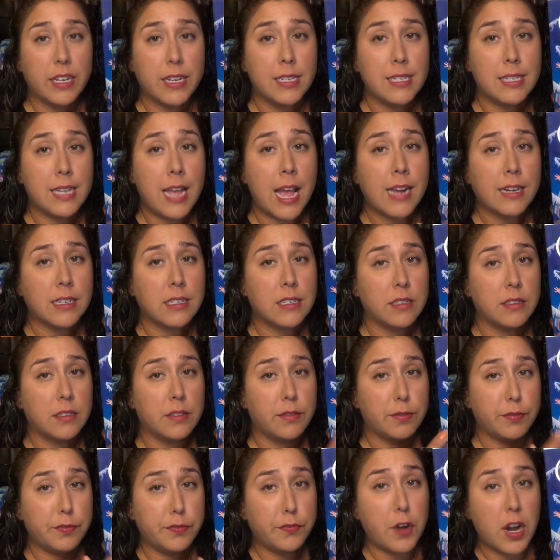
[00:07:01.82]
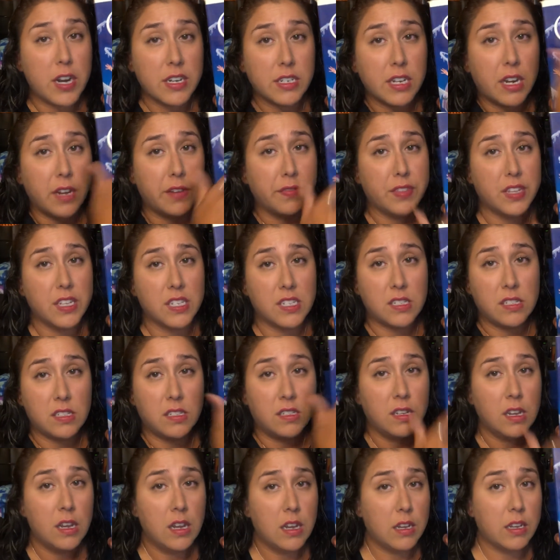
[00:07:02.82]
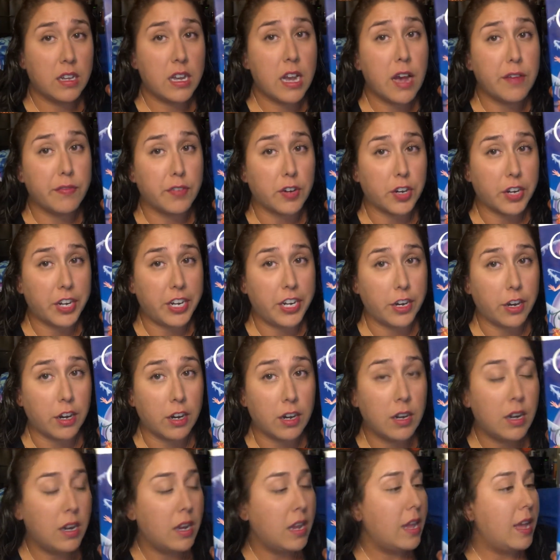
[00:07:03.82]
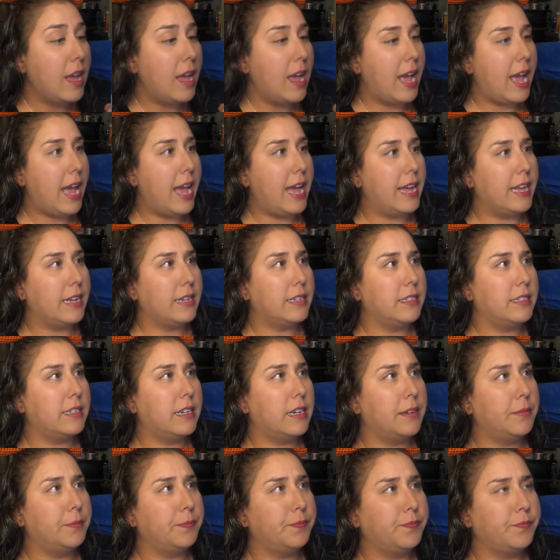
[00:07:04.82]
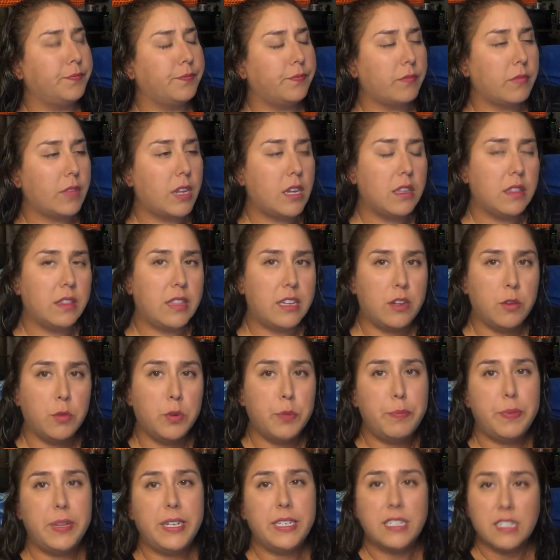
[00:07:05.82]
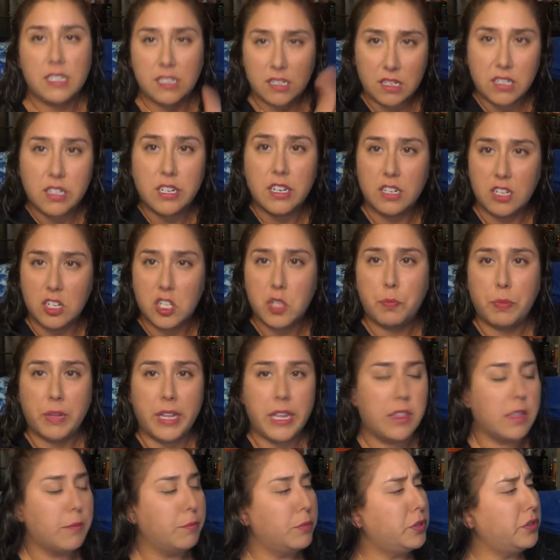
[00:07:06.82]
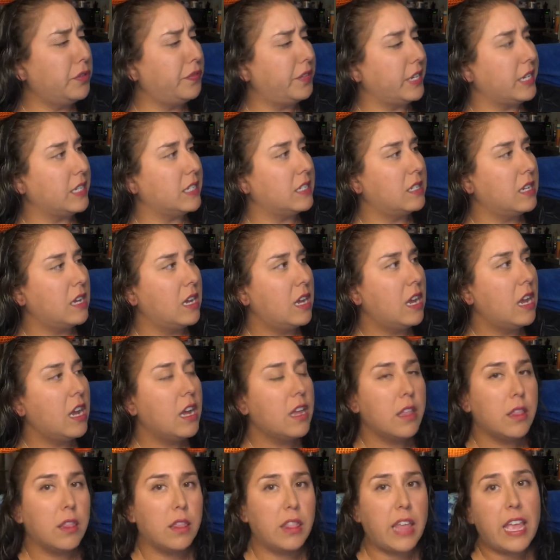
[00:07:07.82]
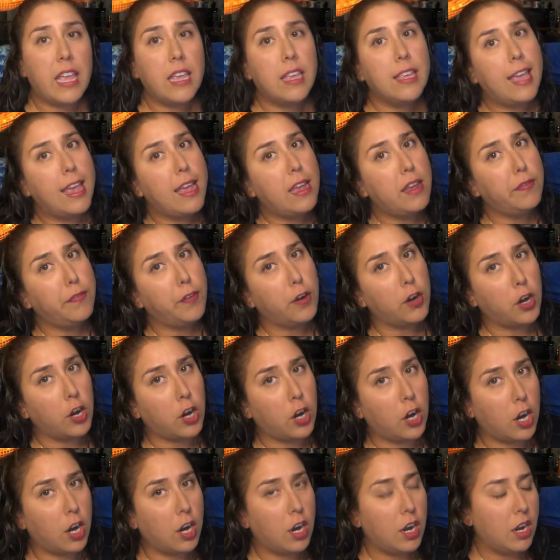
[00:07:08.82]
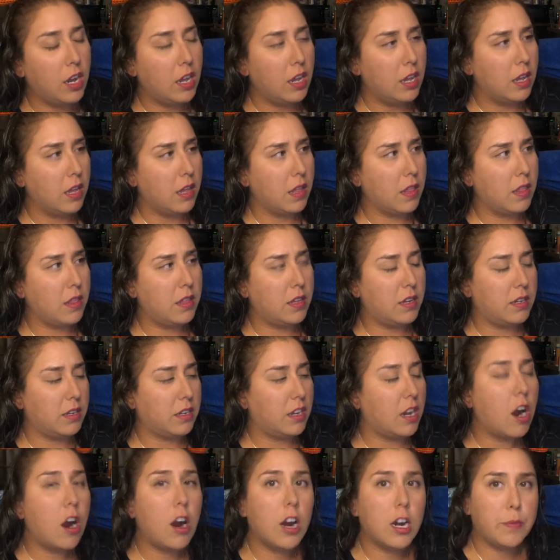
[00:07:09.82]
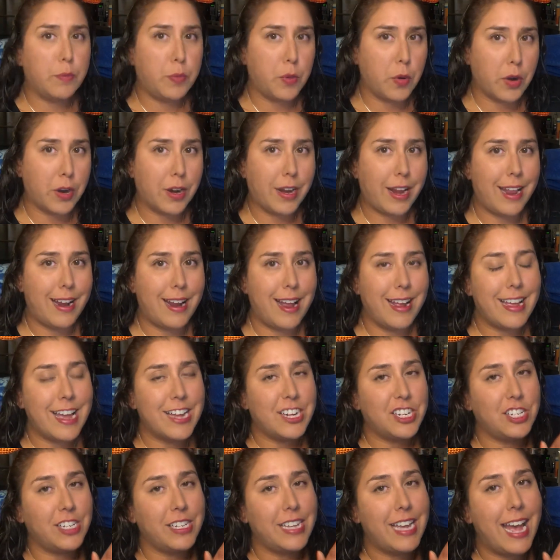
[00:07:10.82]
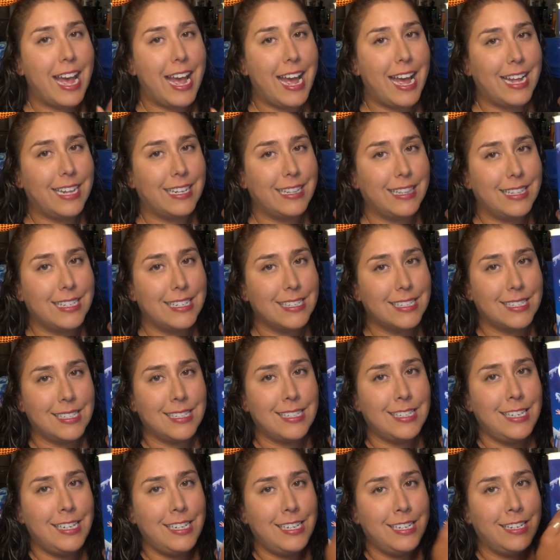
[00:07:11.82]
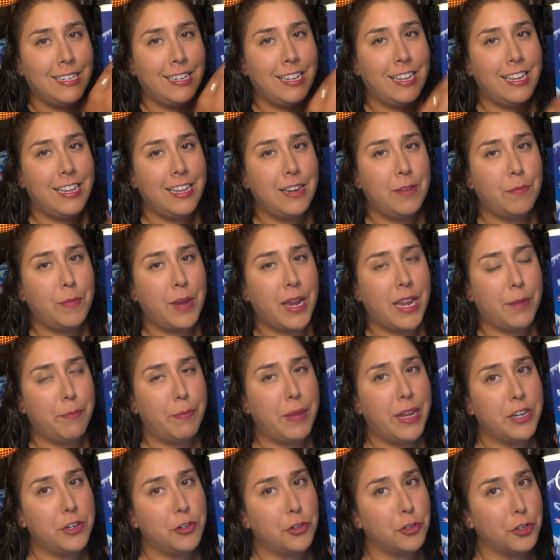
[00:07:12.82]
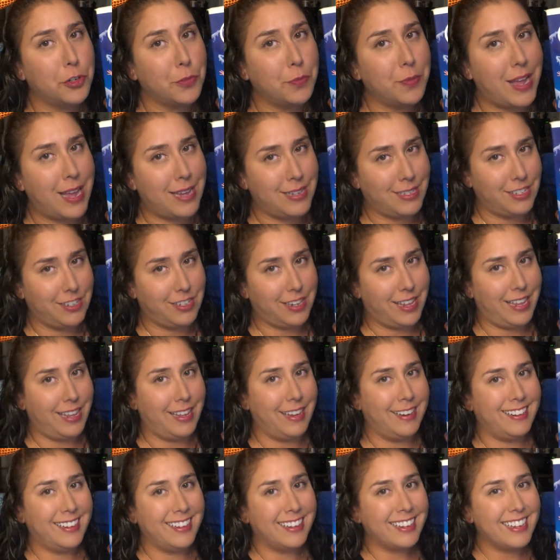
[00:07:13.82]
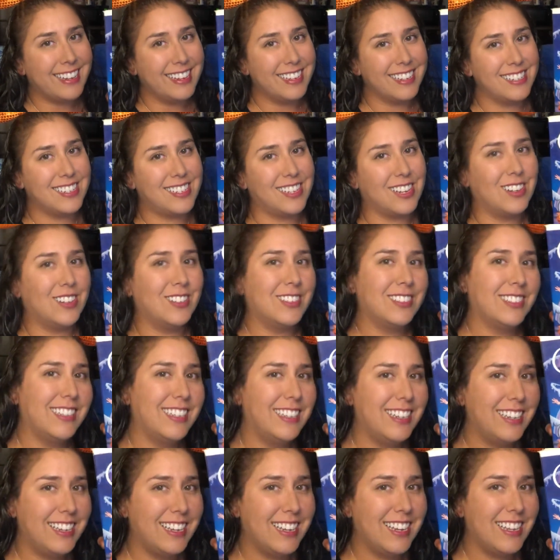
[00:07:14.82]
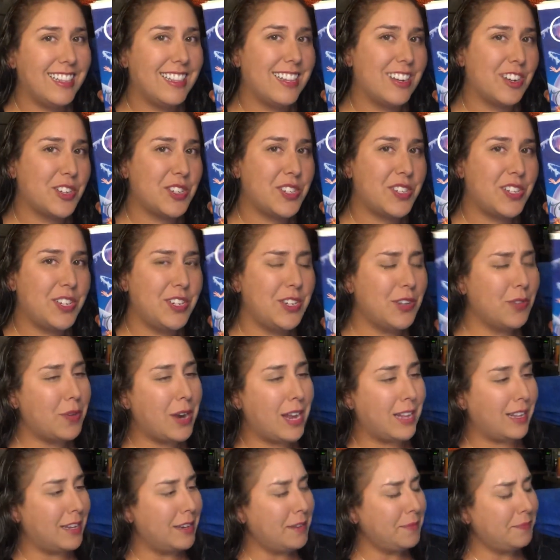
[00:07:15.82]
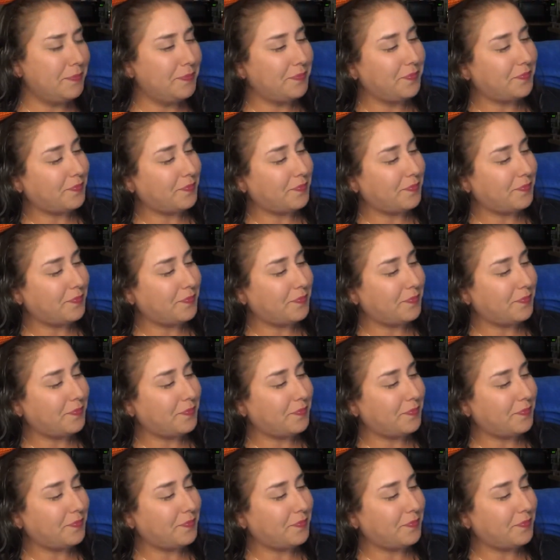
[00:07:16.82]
exact front of this cover here, and it would be just to display the movies. They gave her the cardboard, and I actually had this scene in my bedroom as a kid. So there's Cinderella.